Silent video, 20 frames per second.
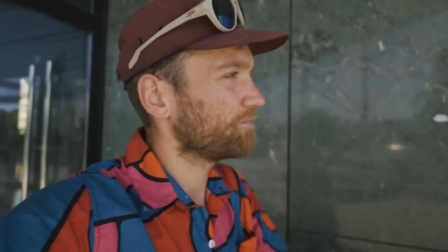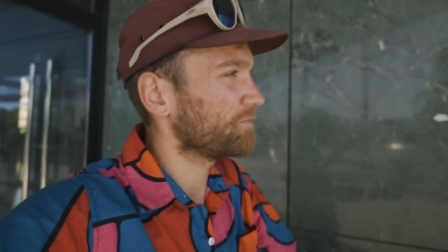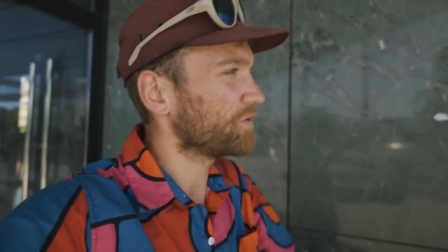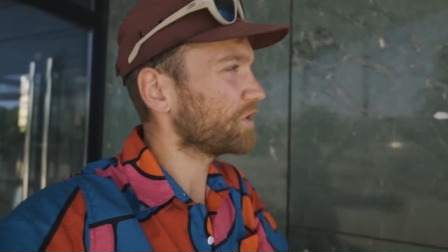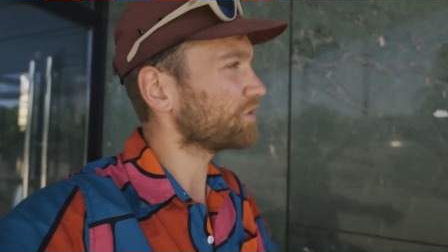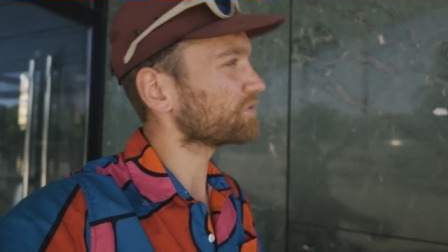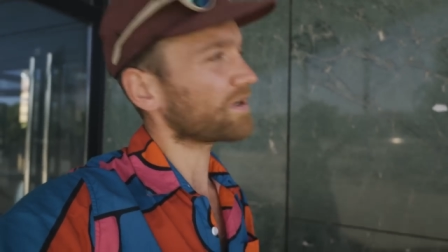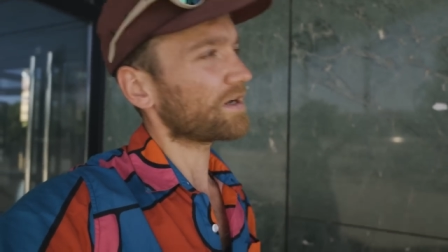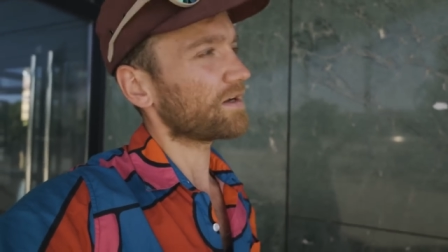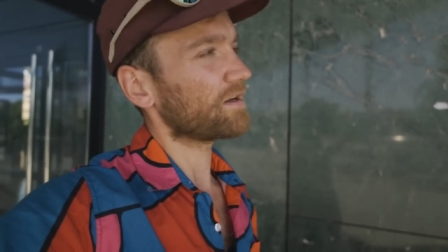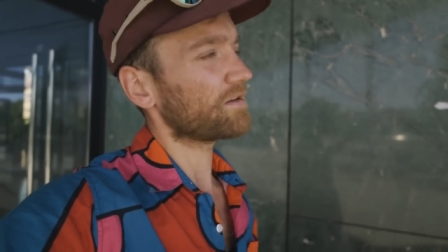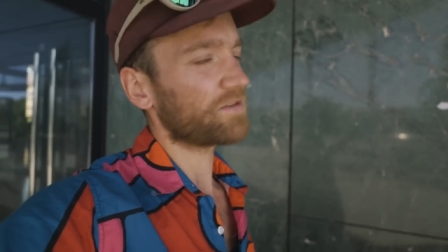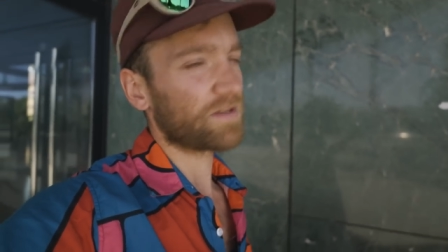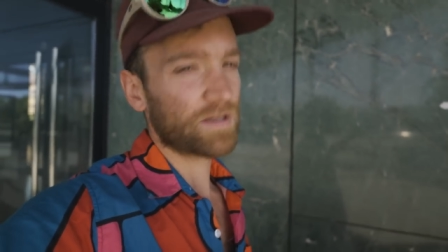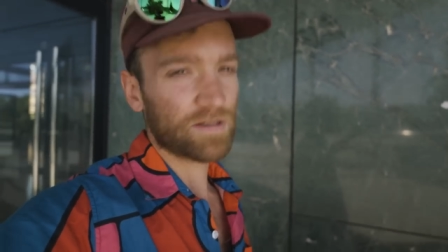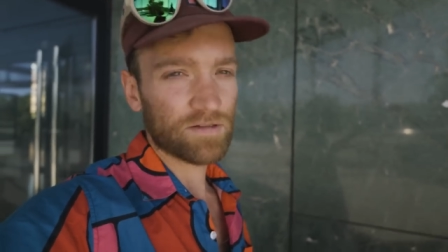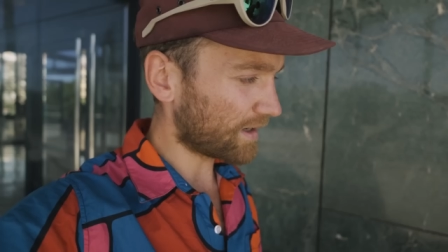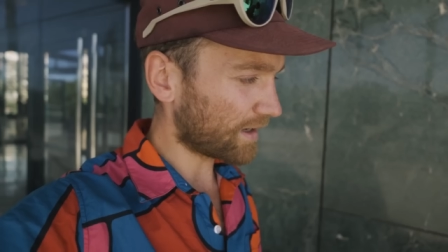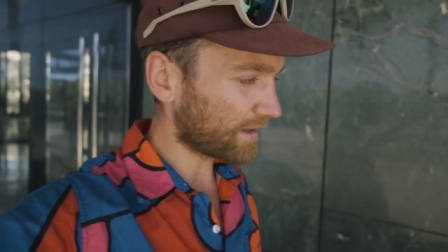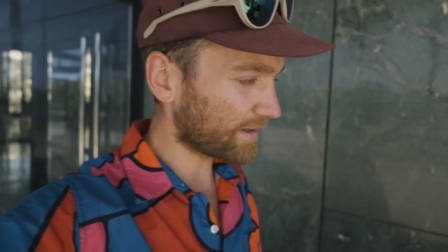those kind of
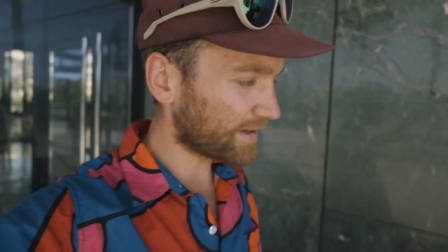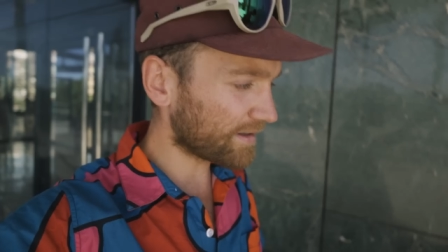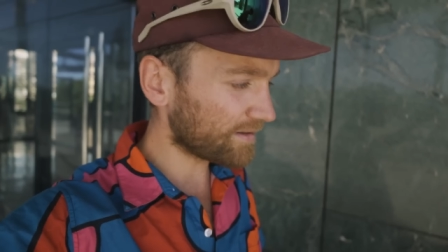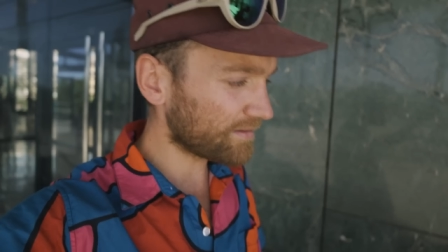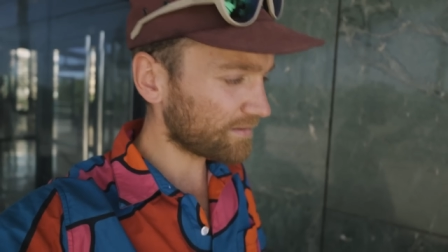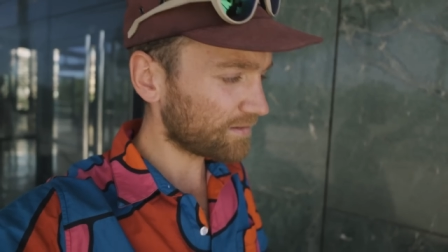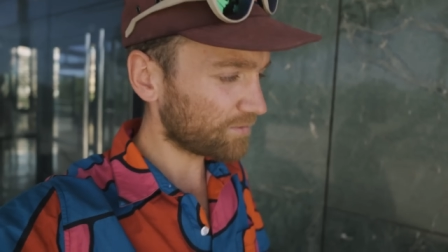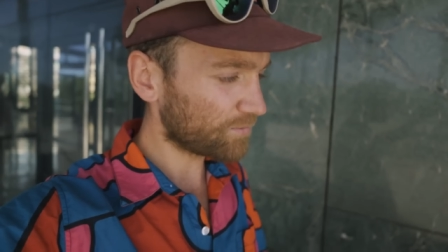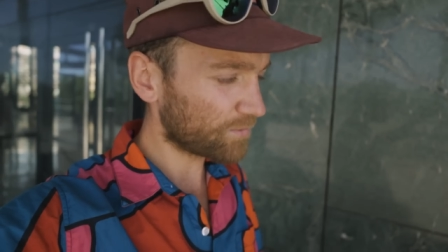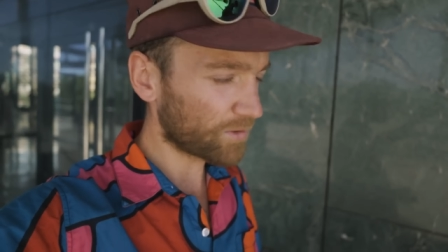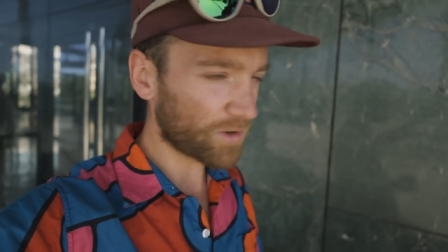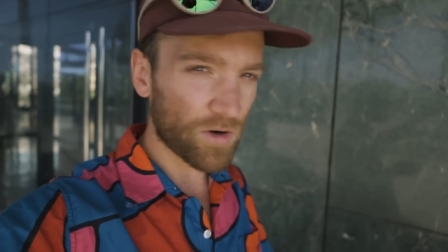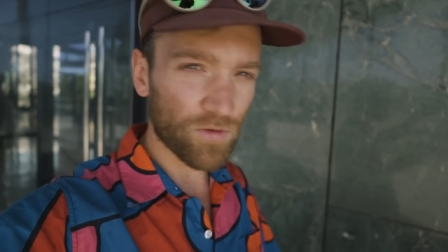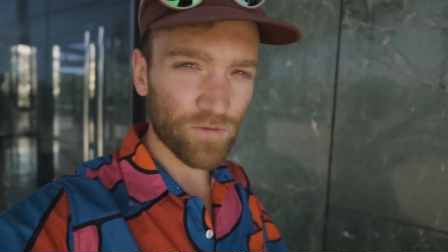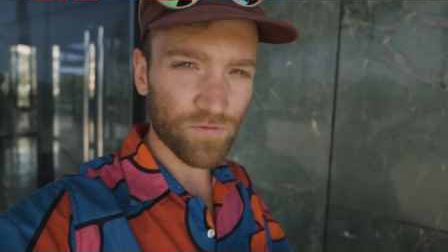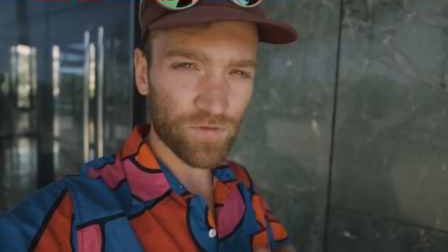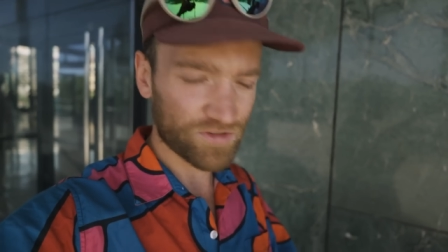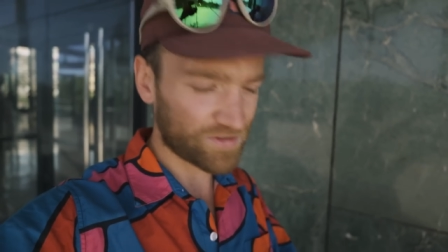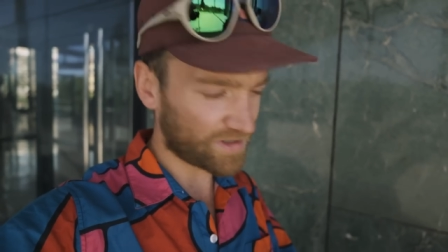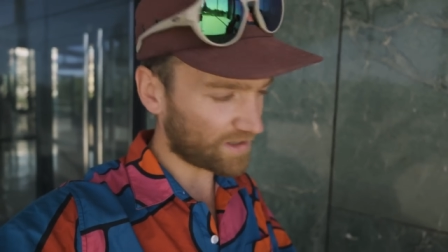things. Yeah. Again, we're going
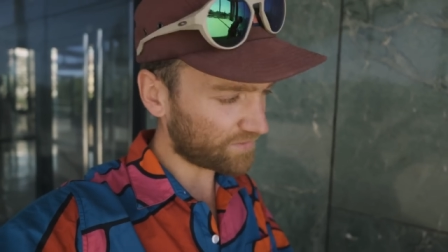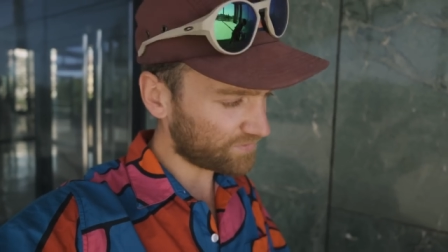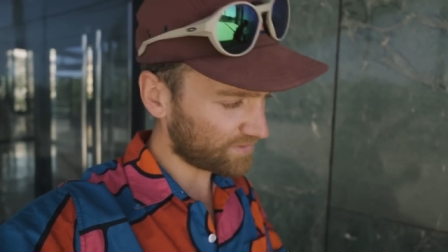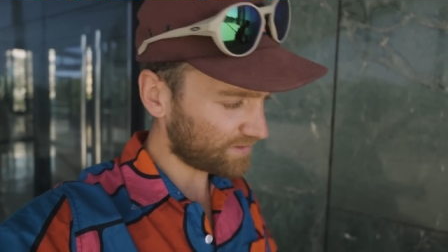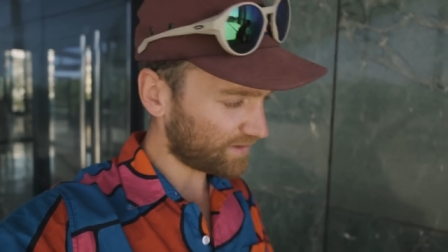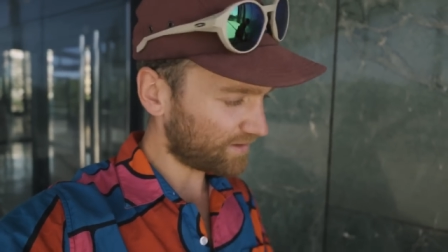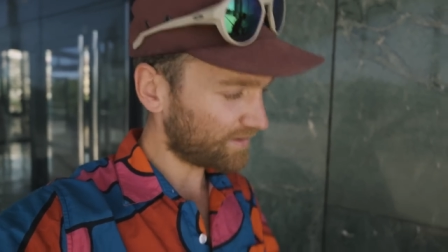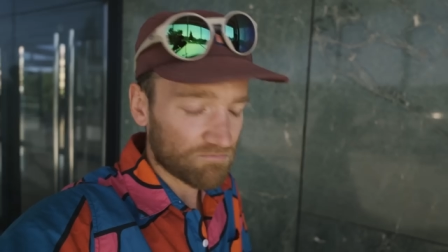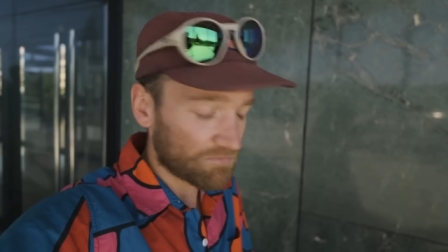for safety.